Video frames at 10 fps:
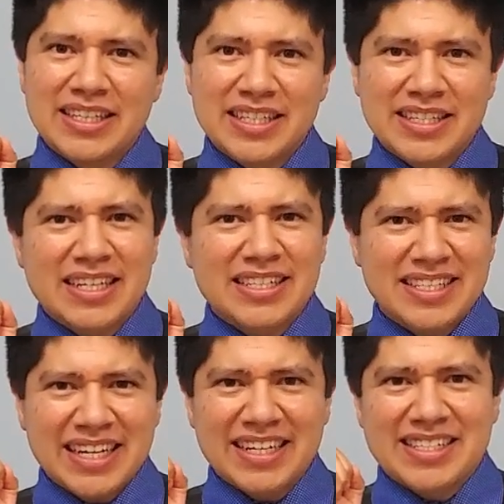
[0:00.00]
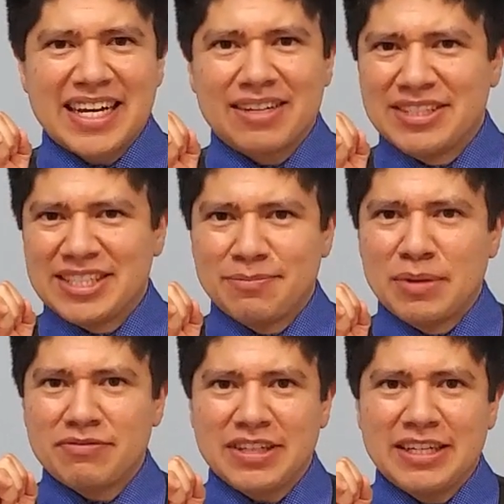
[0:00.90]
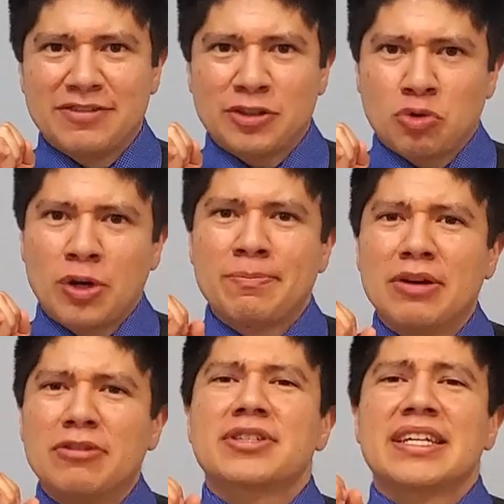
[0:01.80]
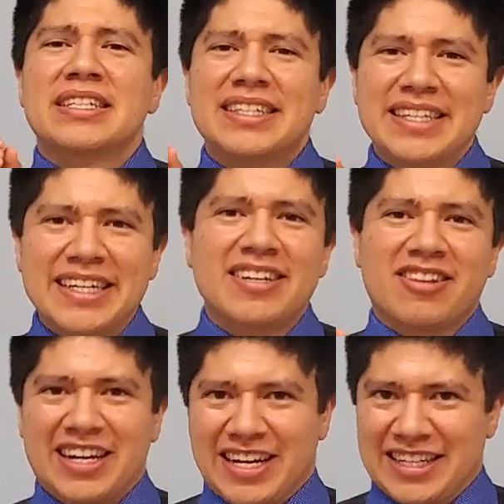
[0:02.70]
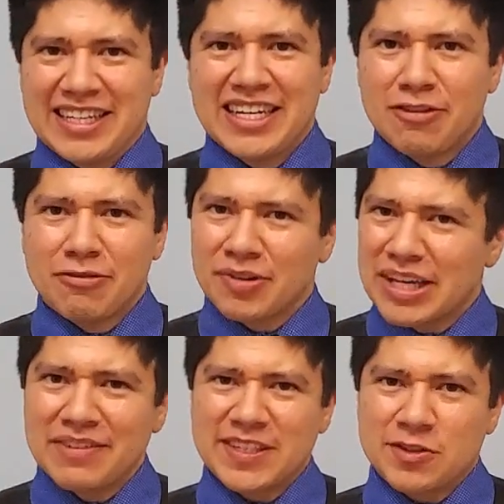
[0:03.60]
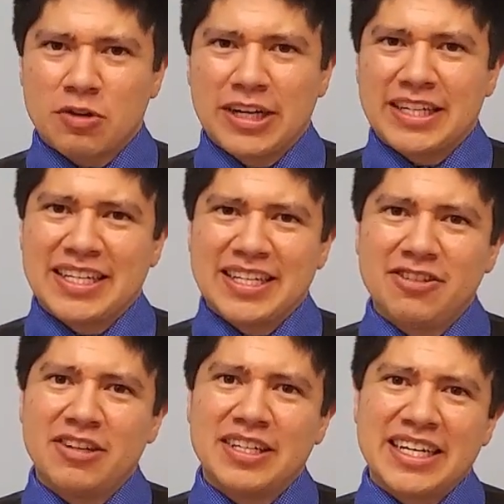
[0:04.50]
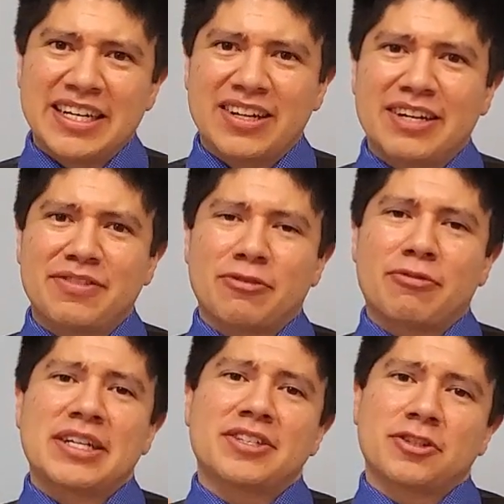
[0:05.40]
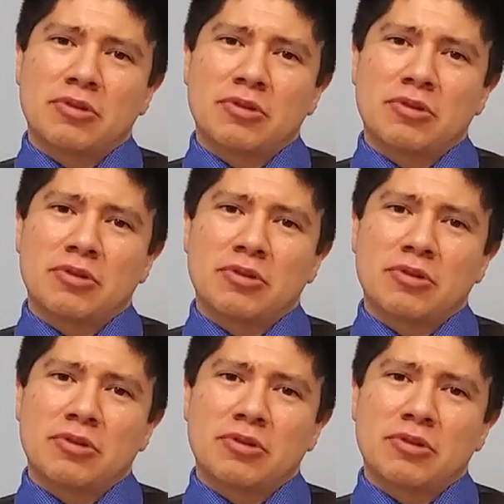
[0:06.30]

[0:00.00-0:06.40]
This is the second time we see monthly inventory post a decline. Will inventory continue to decline for the rest of